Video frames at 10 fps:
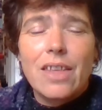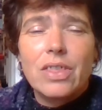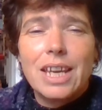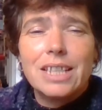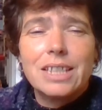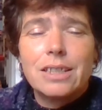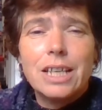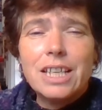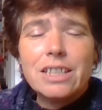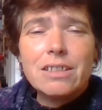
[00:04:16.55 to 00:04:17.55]
I think
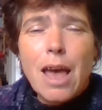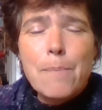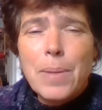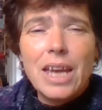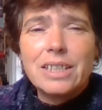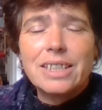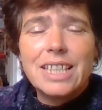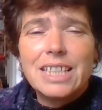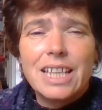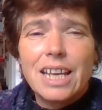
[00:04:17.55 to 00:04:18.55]
it's a bit
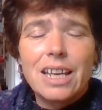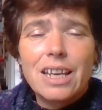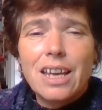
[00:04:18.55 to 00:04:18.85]
acidic,